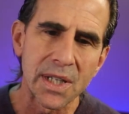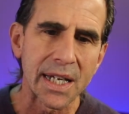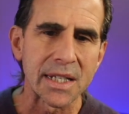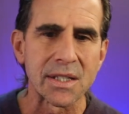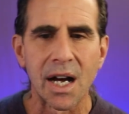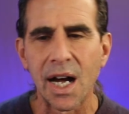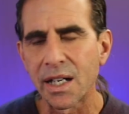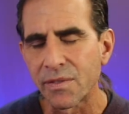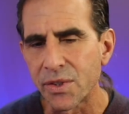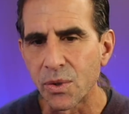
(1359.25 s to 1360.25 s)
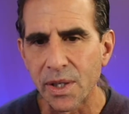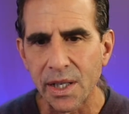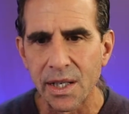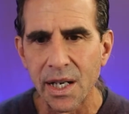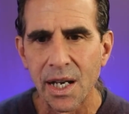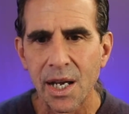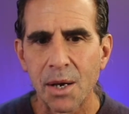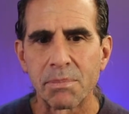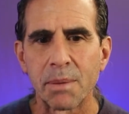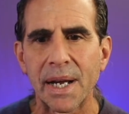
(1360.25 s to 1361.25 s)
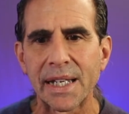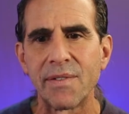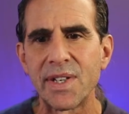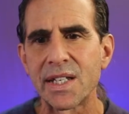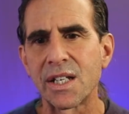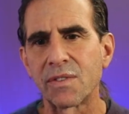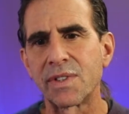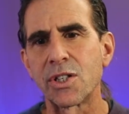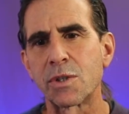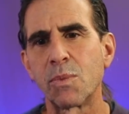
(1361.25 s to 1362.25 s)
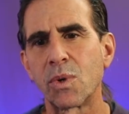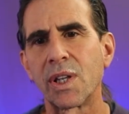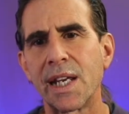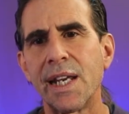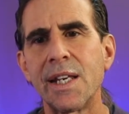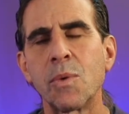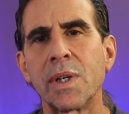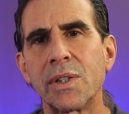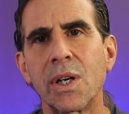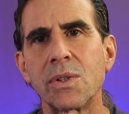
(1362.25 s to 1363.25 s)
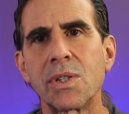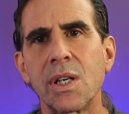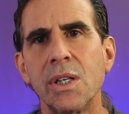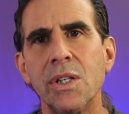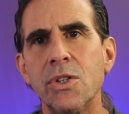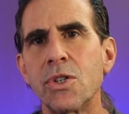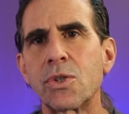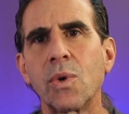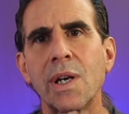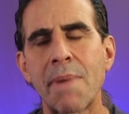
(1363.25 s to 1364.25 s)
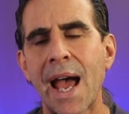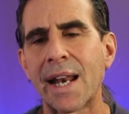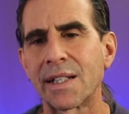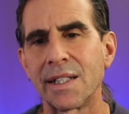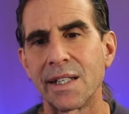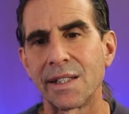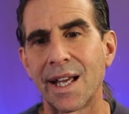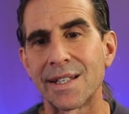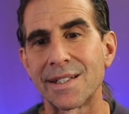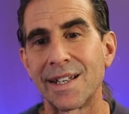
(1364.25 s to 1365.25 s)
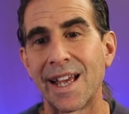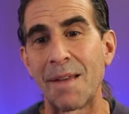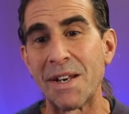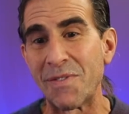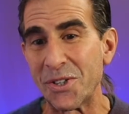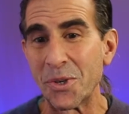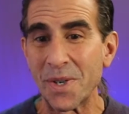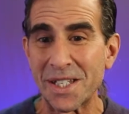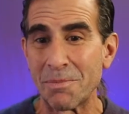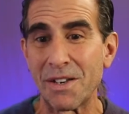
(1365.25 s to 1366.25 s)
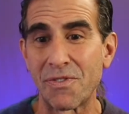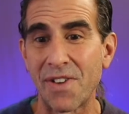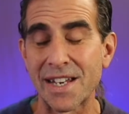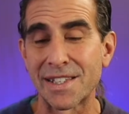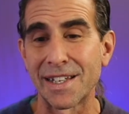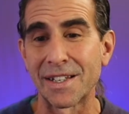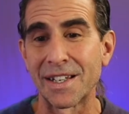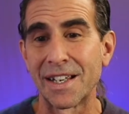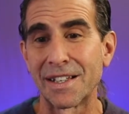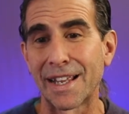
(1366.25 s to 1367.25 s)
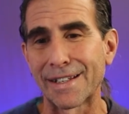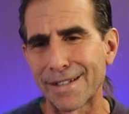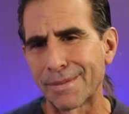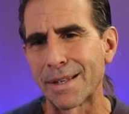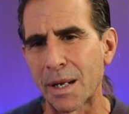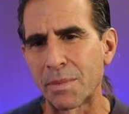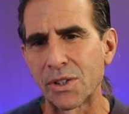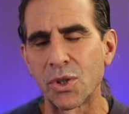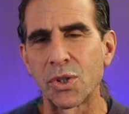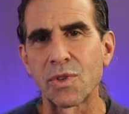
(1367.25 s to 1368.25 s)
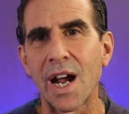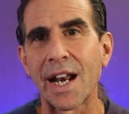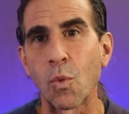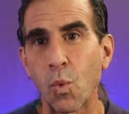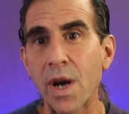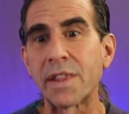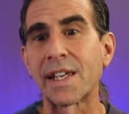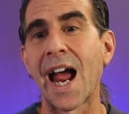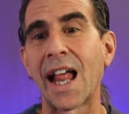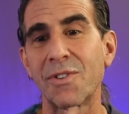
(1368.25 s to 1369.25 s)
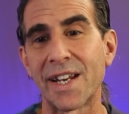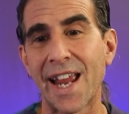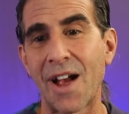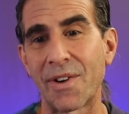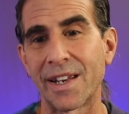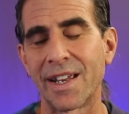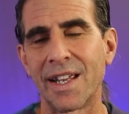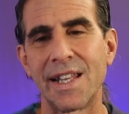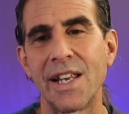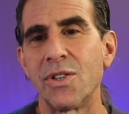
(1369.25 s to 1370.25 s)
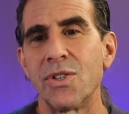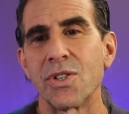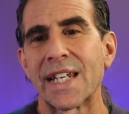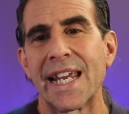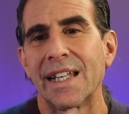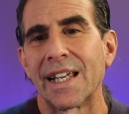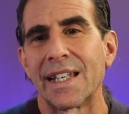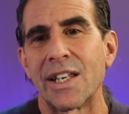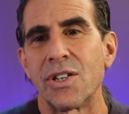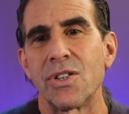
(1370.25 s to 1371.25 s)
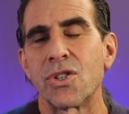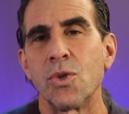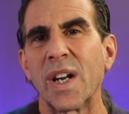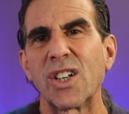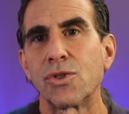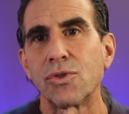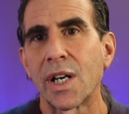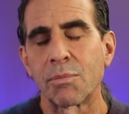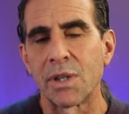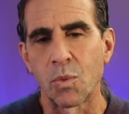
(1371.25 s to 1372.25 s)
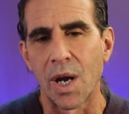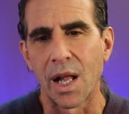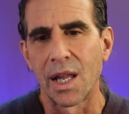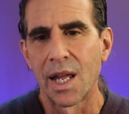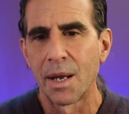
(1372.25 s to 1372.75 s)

They get tired of doing it. But by giving yourself these smaller eating windows, you just automatically eat less. I mean, if you do intermittent fasting, like sometimes I'm a little neurotic with calorie counting, then you just kill it. Then you just do incredibly well.